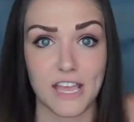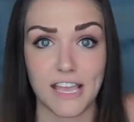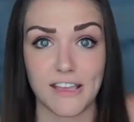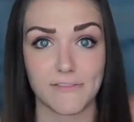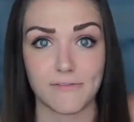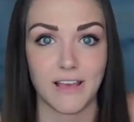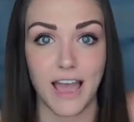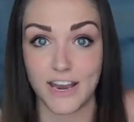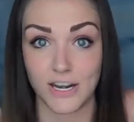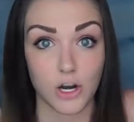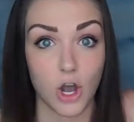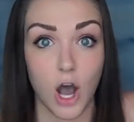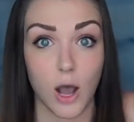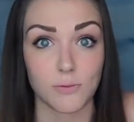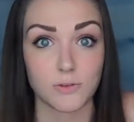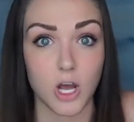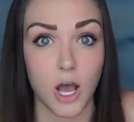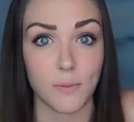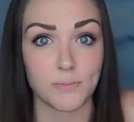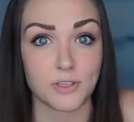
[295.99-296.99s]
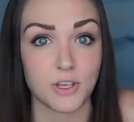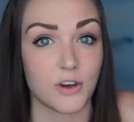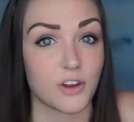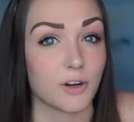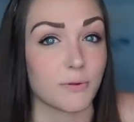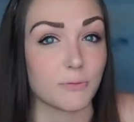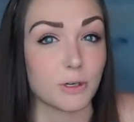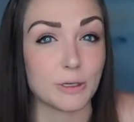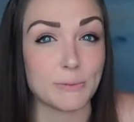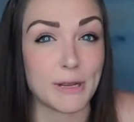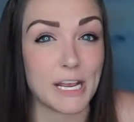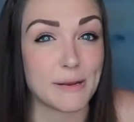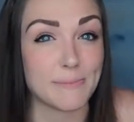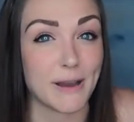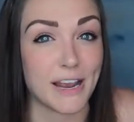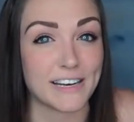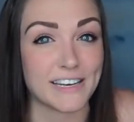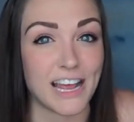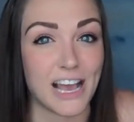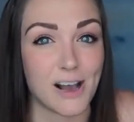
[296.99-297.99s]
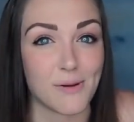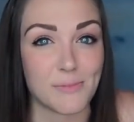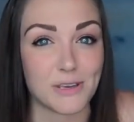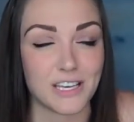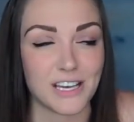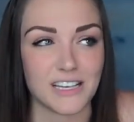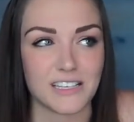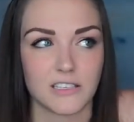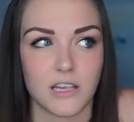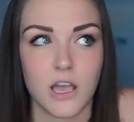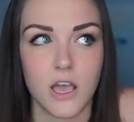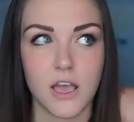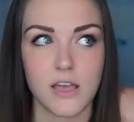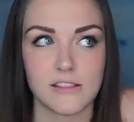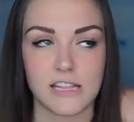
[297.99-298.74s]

They've had an autopsy on a mermaid by now because